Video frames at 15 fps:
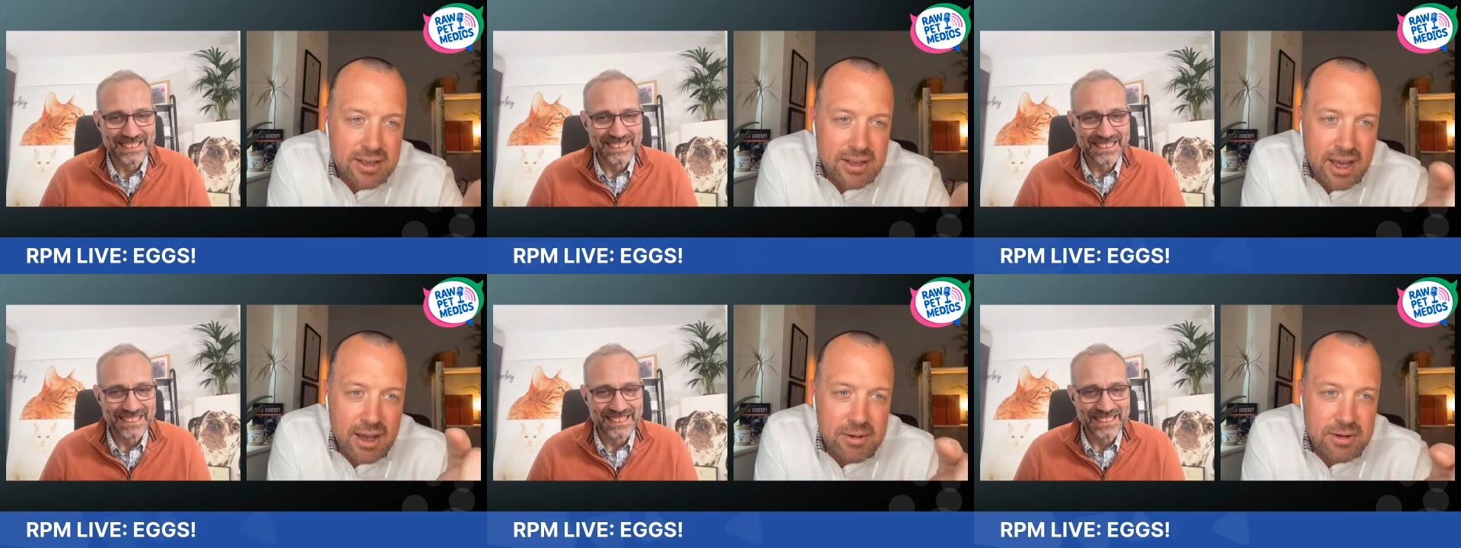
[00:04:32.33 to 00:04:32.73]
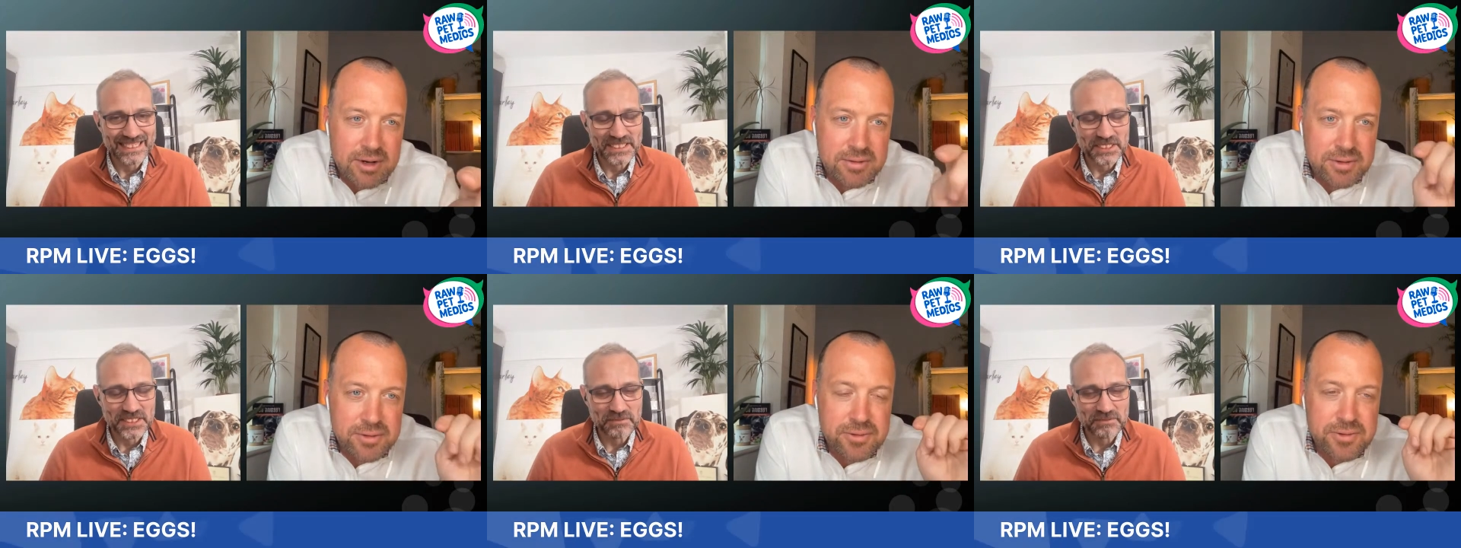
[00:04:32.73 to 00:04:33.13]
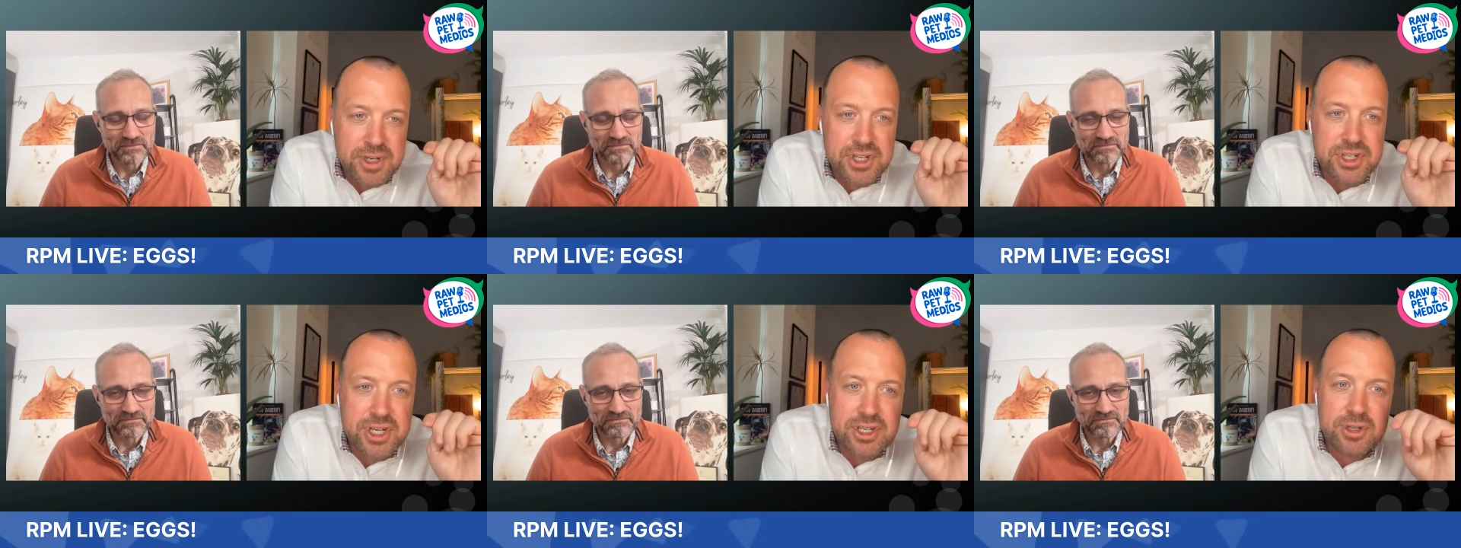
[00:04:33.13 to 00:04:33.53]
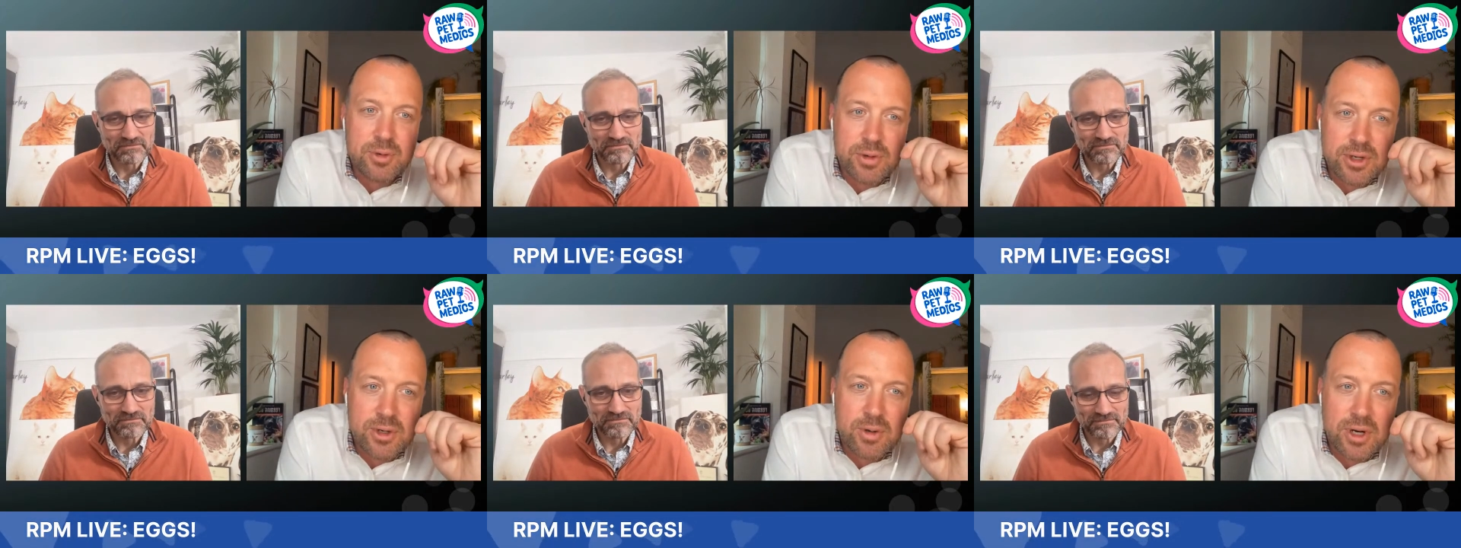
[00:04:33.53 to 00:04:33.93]
Speaker 1: out of the fridge and you
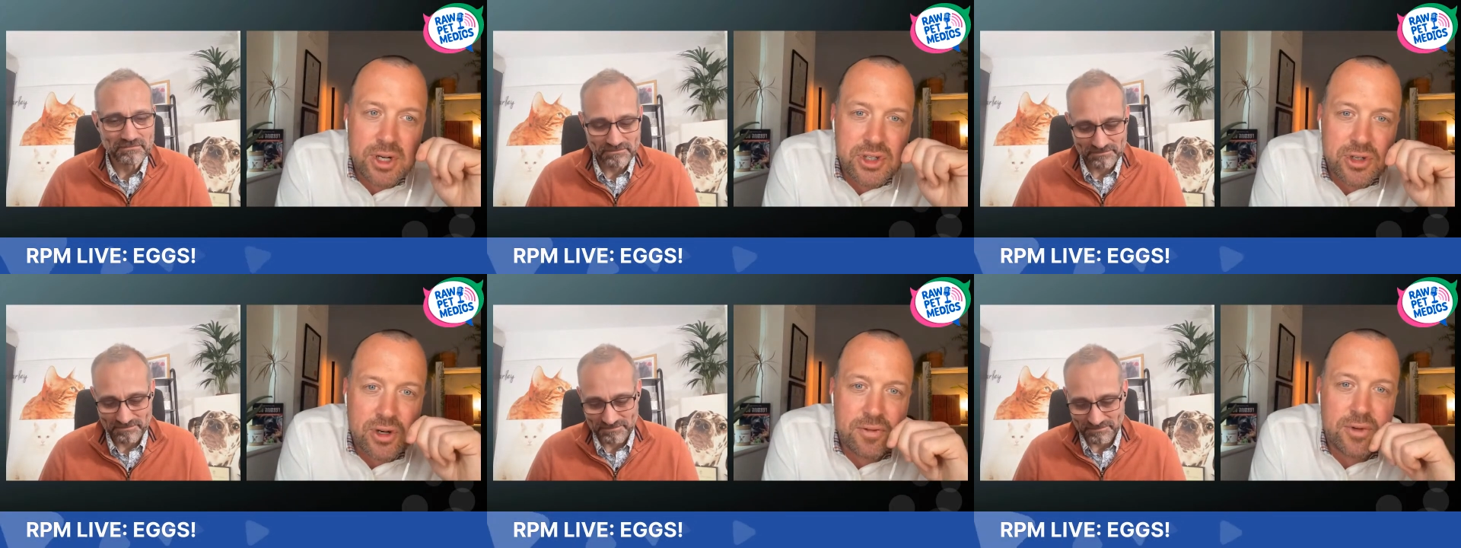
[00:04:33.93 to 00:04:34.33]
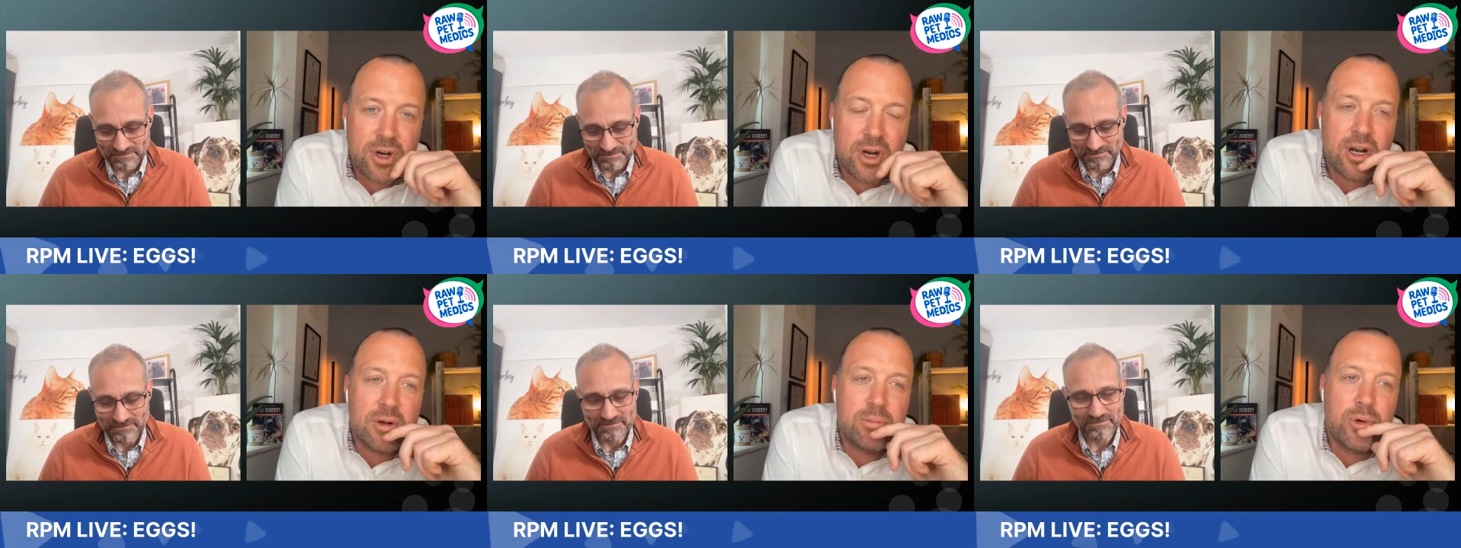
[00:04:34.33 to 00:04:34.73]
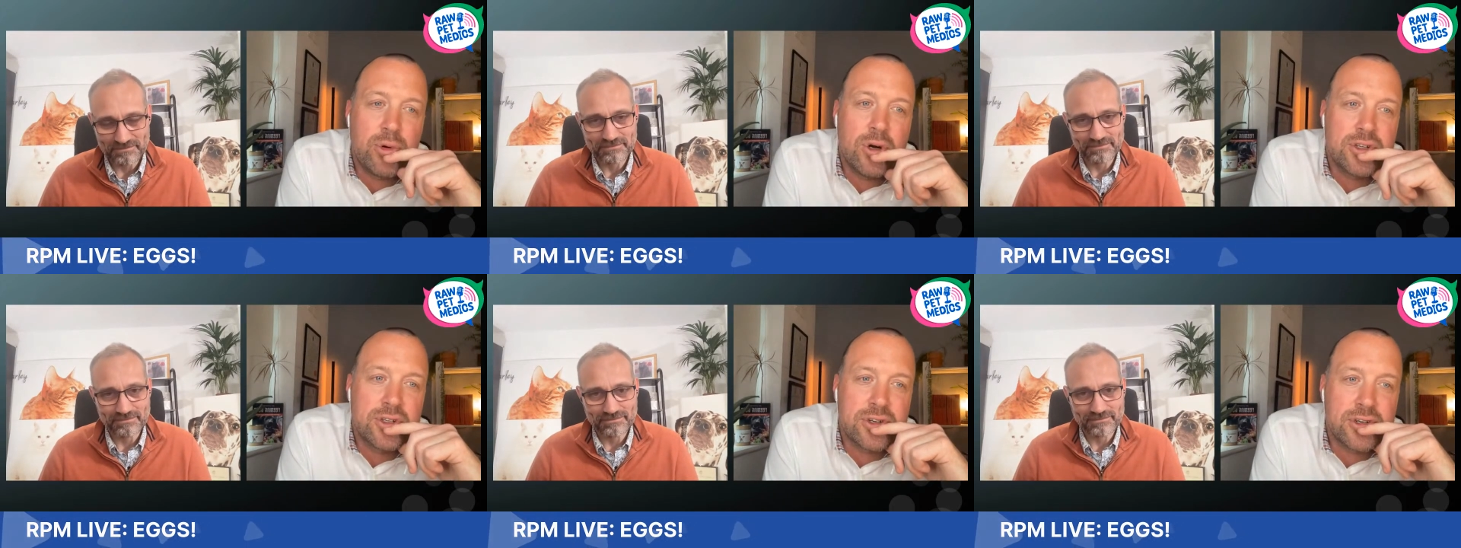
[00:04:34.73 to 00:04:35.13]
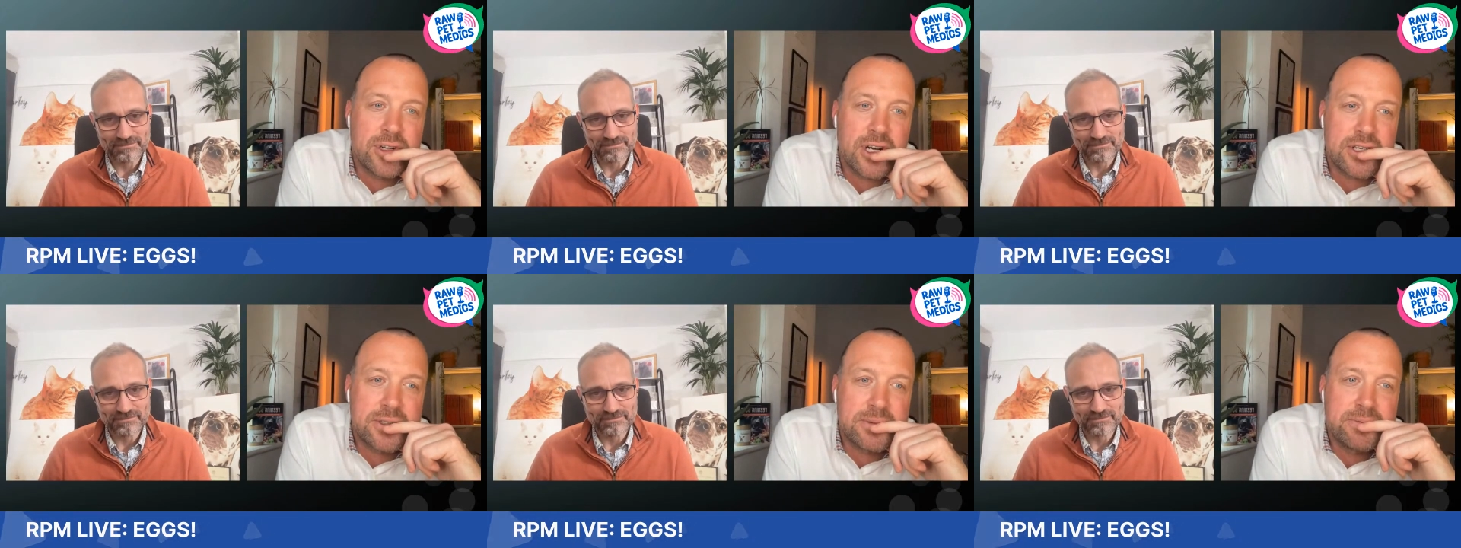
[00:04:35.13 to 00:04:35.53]
weren't quite sure if you hard boiled it or
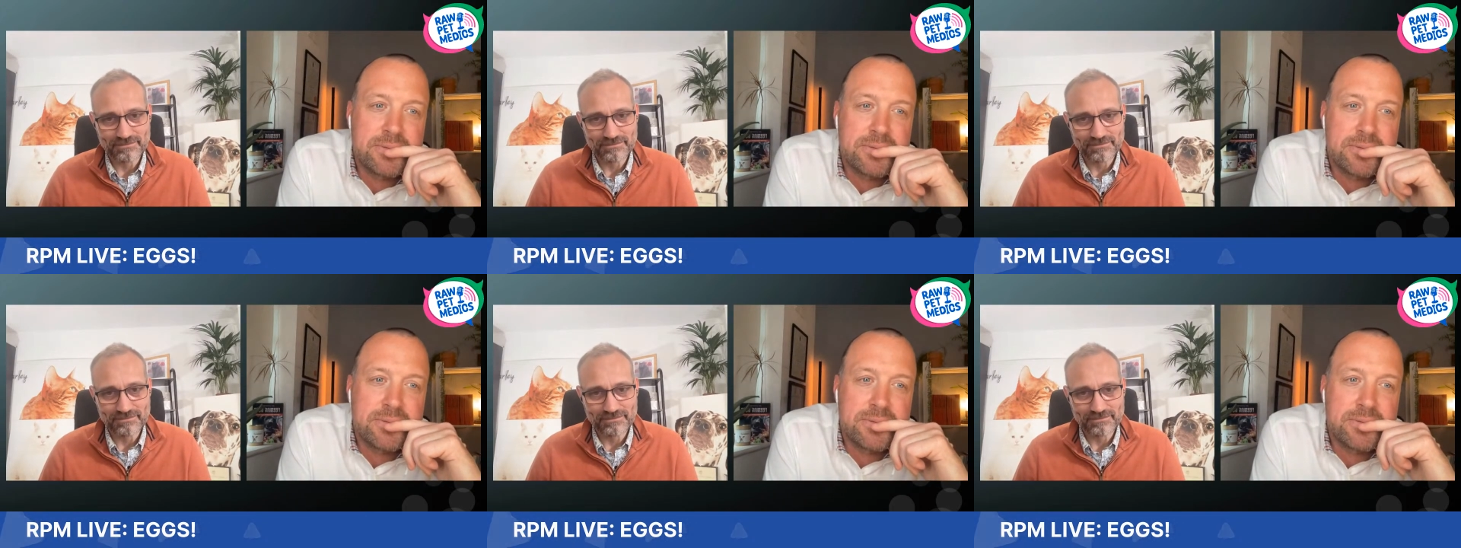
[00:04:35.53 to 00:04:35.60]
not.